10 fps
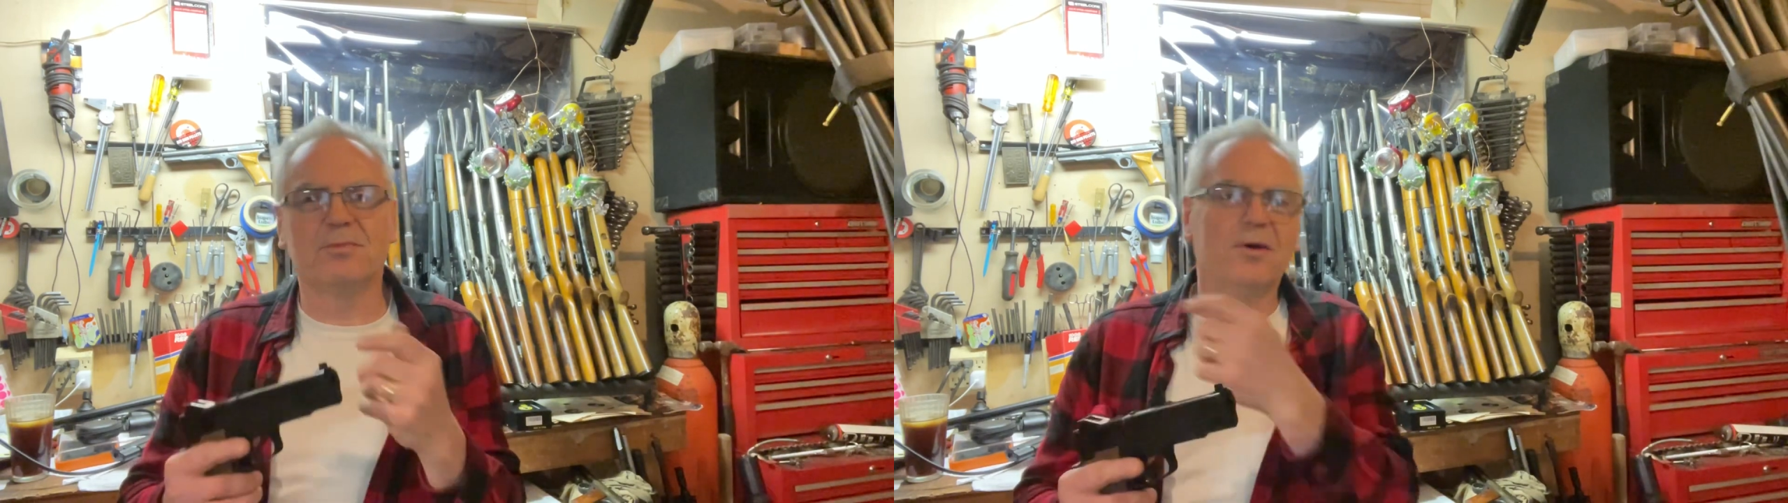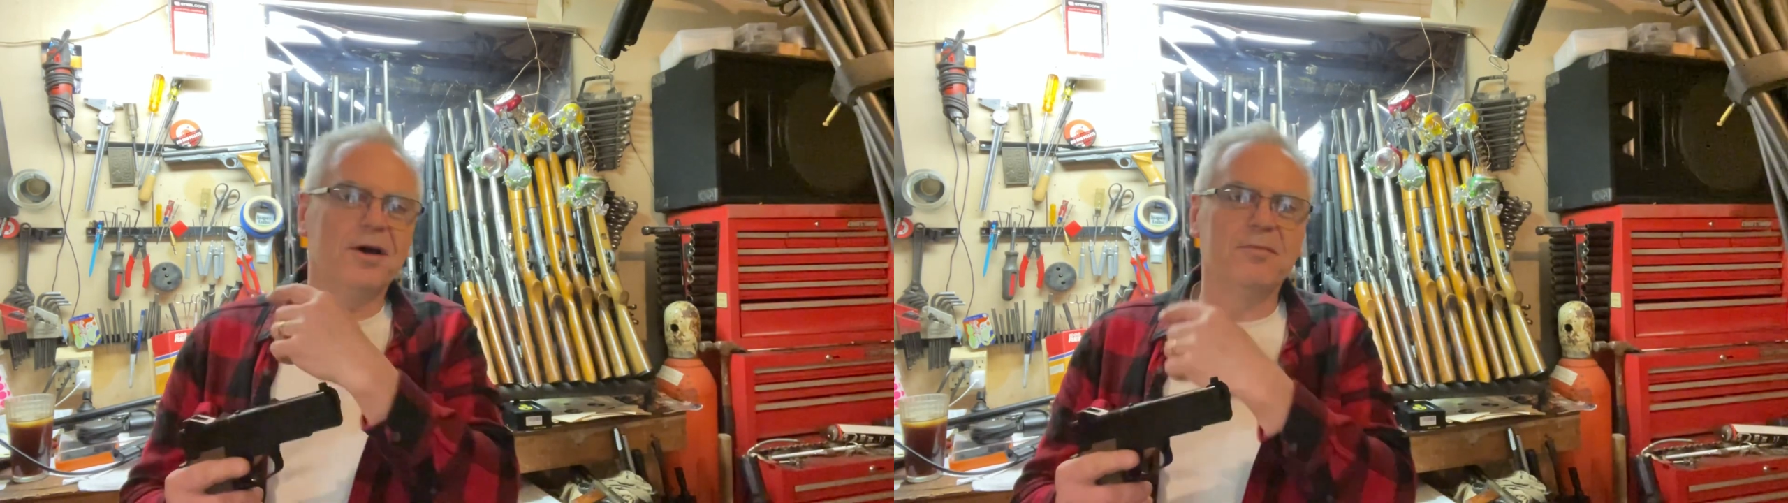
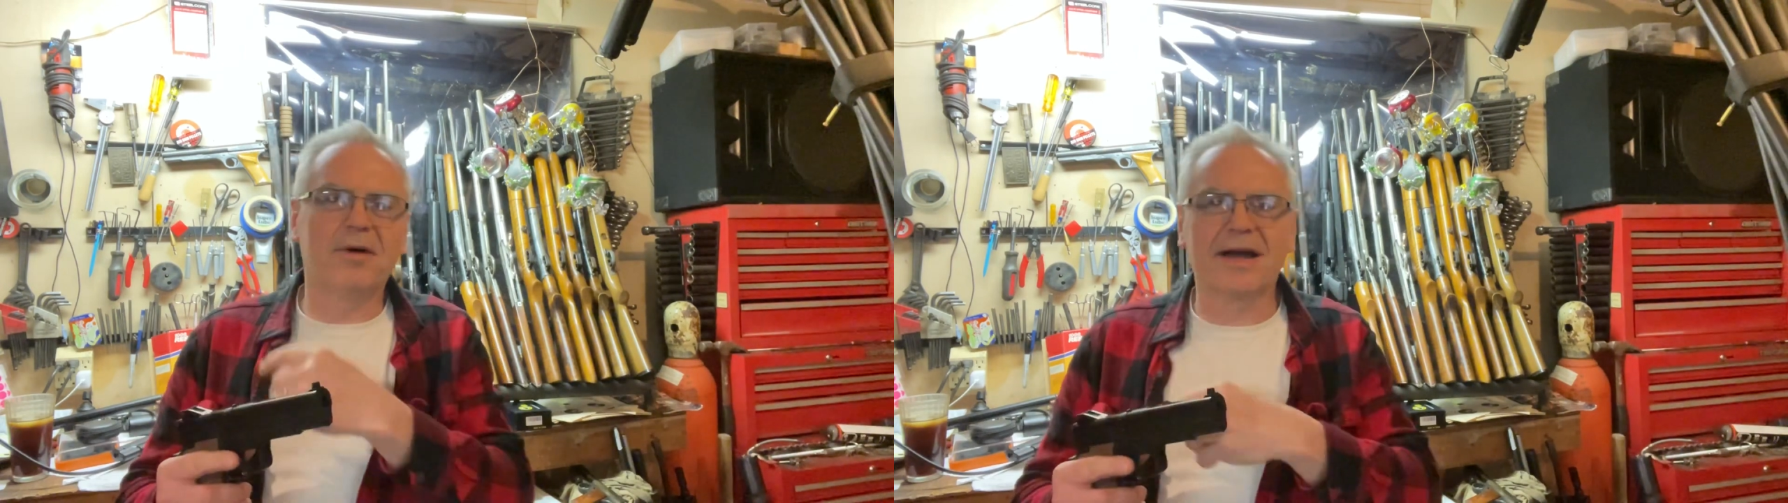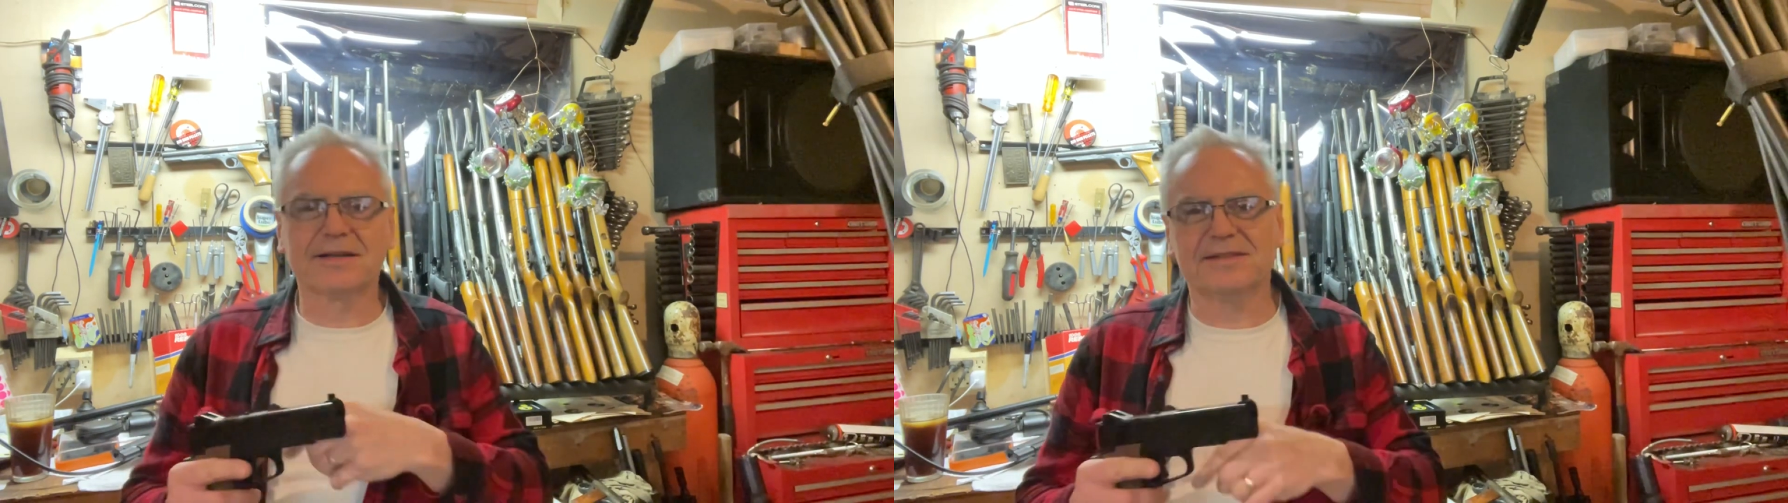
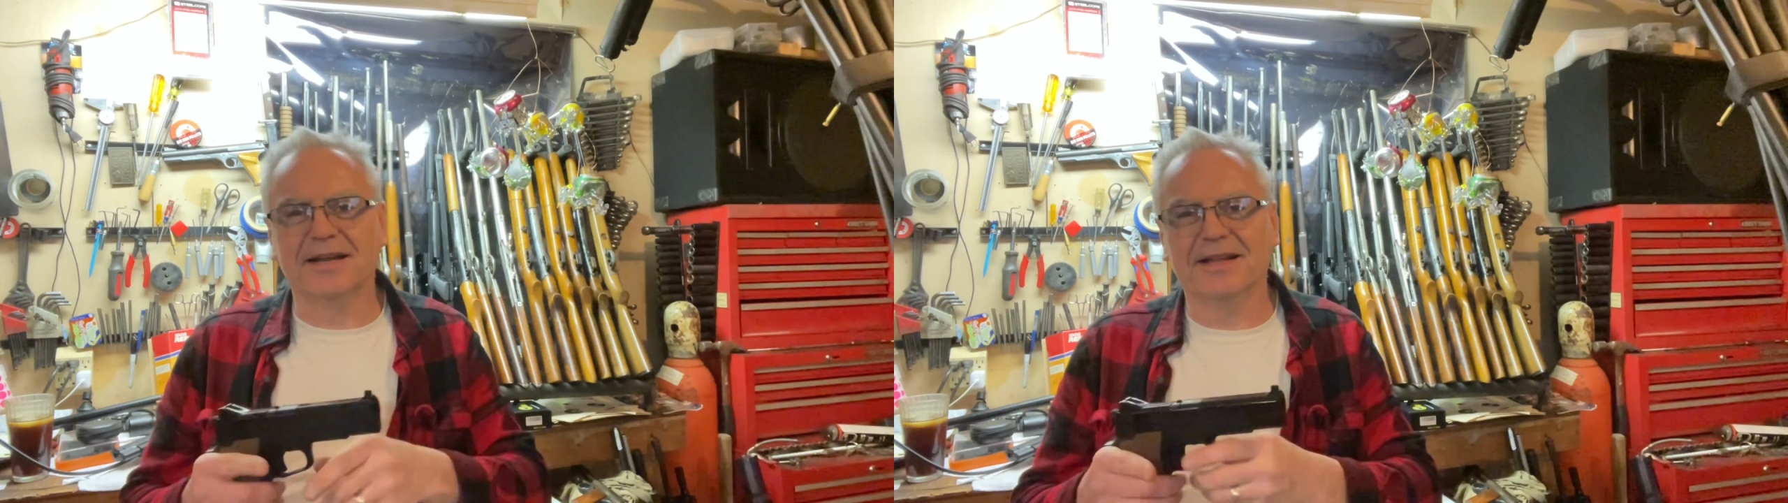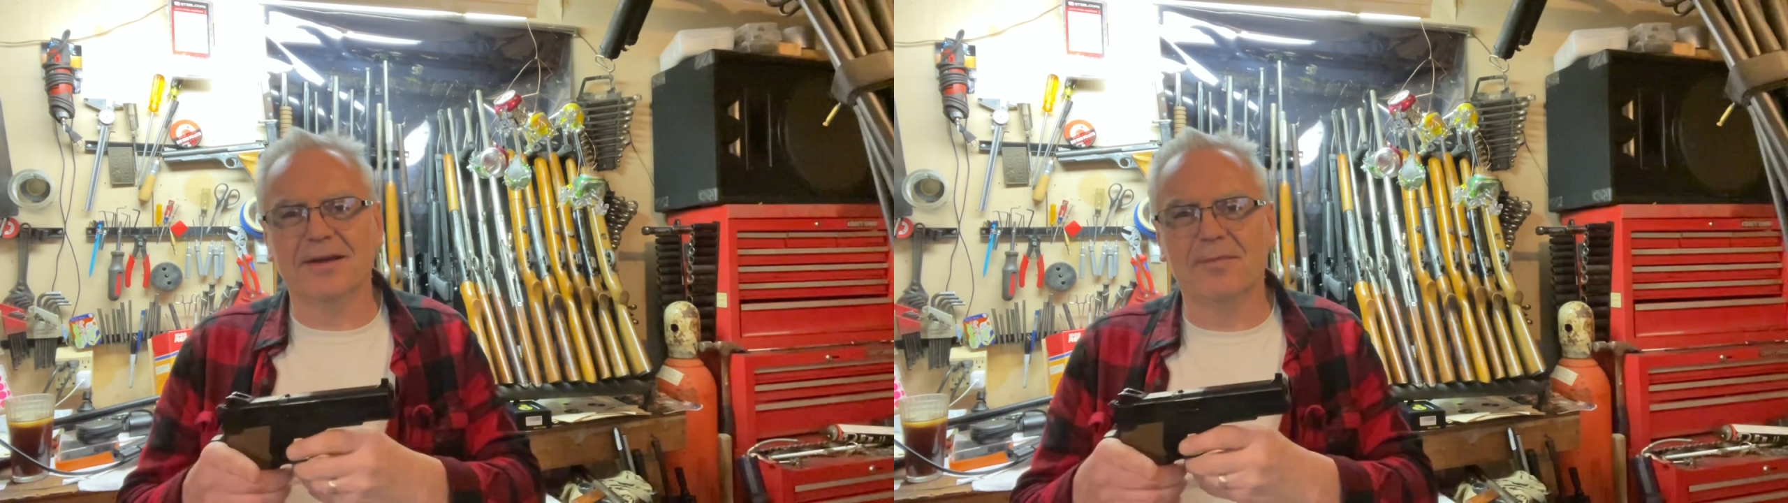unboxed out
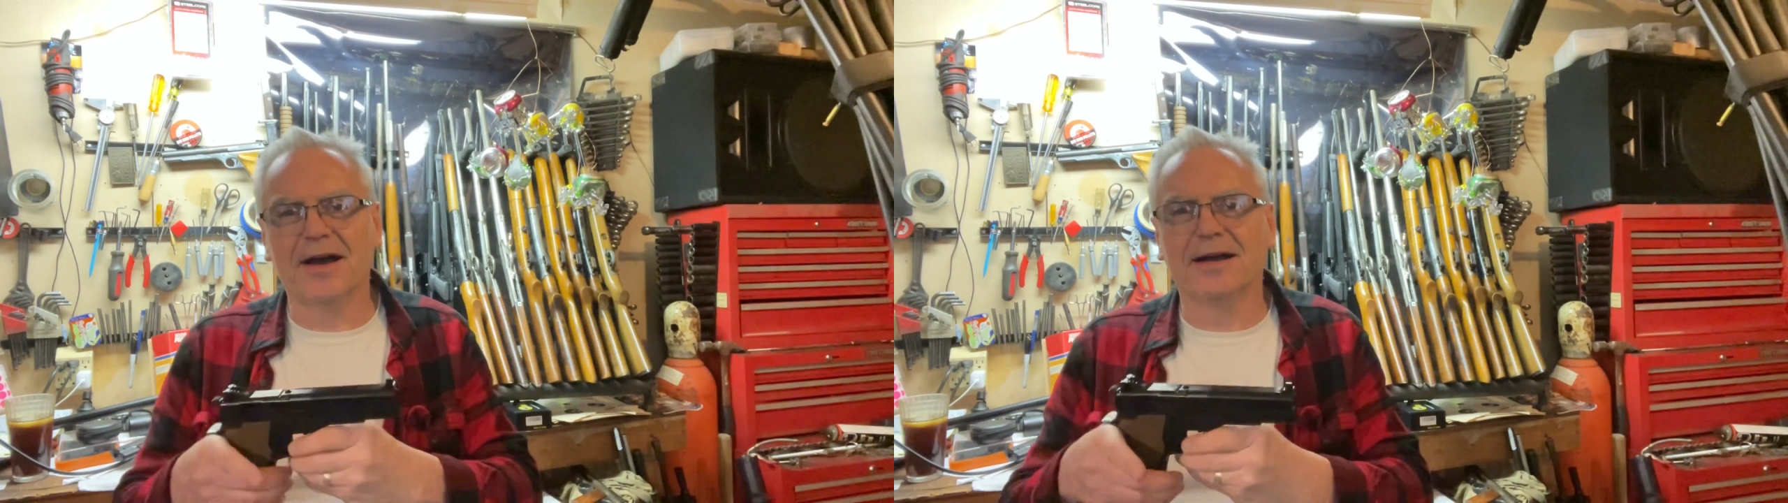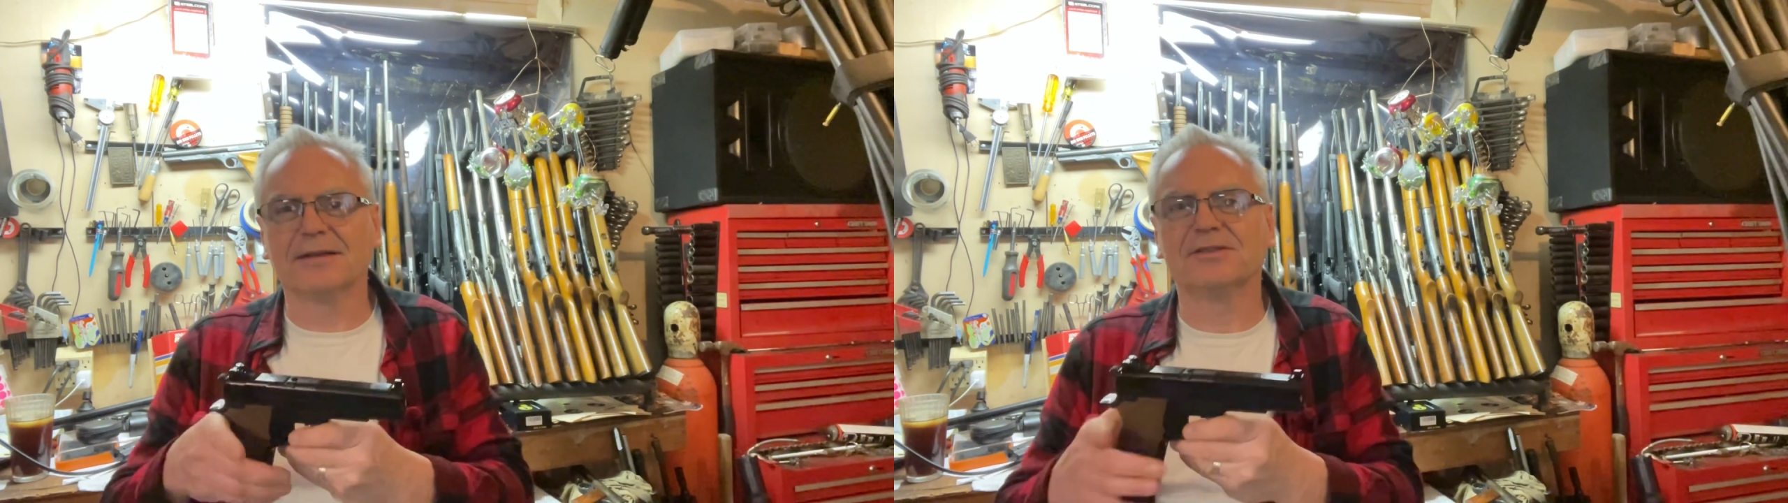of that box,